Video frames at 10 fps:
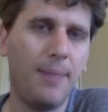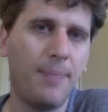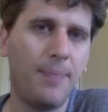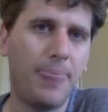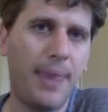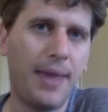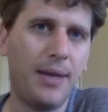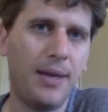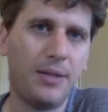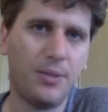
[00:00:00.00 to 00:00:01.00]
and
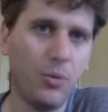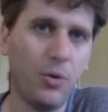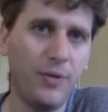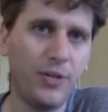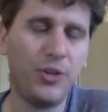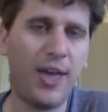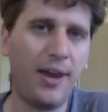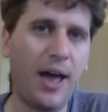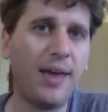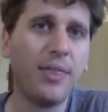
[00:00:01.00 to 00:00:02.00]
it's a moral vision
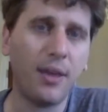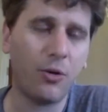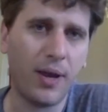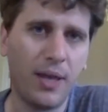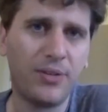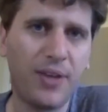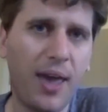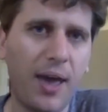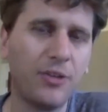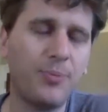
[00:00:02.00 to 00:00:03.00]
that I think creates
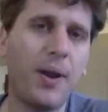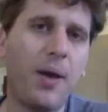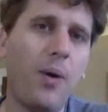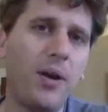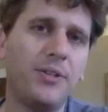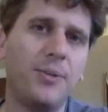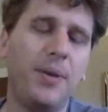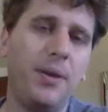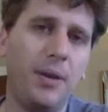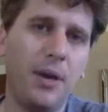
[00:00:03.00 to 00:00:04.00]
chaos. But I want it to
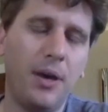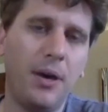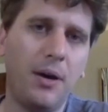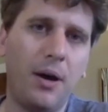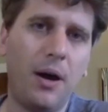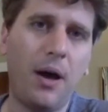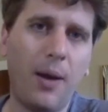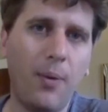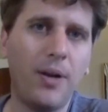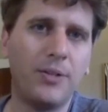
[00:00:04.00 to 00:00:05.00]
be. Uh, I
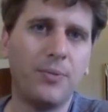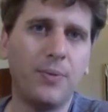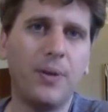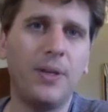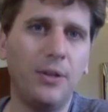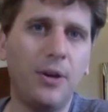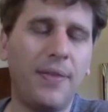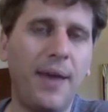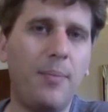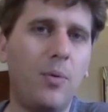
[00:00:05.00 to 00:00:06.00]
wanted to really look
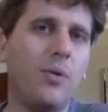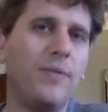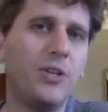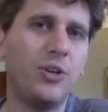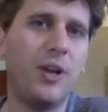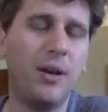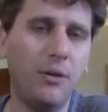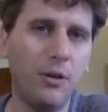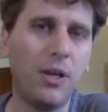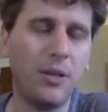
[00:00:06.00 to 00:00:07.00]
at that moral vision and
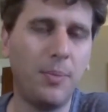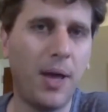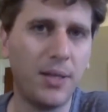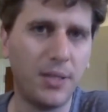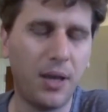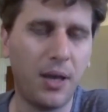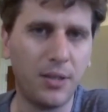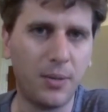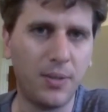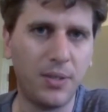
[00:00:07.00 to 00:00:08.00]
look at the policy
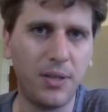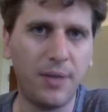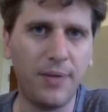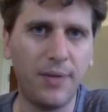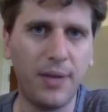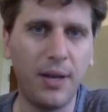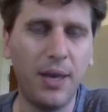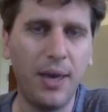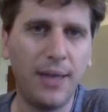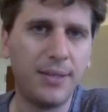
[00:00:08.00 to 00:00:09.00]
consequences of it,
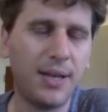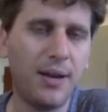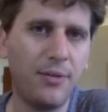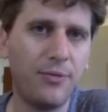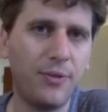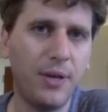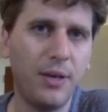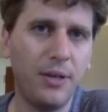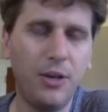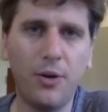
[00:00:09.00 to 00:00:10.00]
instead of,
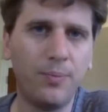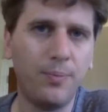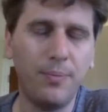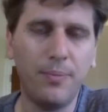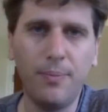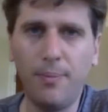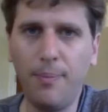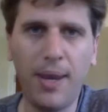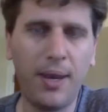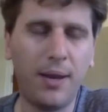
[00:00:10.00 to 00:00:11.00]
you know,
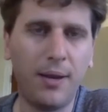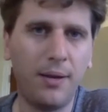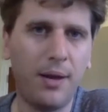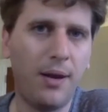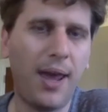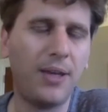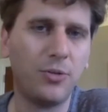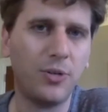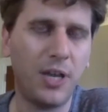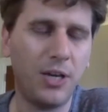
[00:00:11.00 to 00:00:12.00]
making a, an
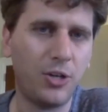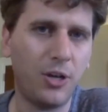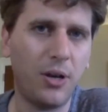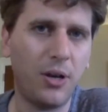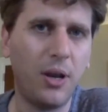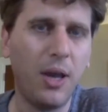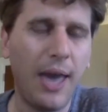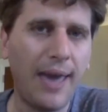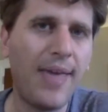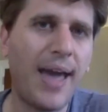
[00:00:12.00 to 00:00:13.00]
exhortation.
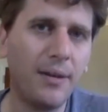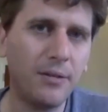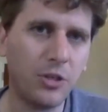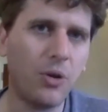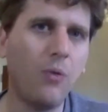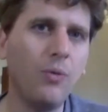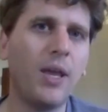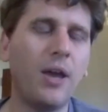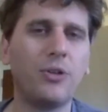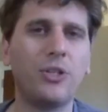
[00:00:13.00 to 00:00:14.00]
And that to really
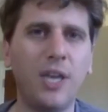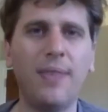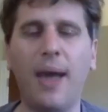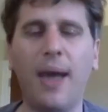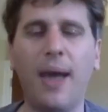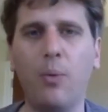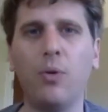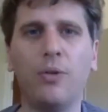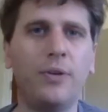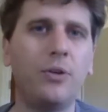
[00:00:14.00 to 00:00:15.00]
understand that
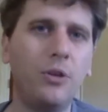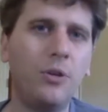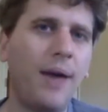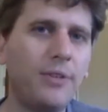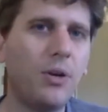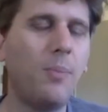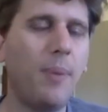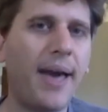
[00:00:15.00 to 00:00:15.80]
worldview, you have to go back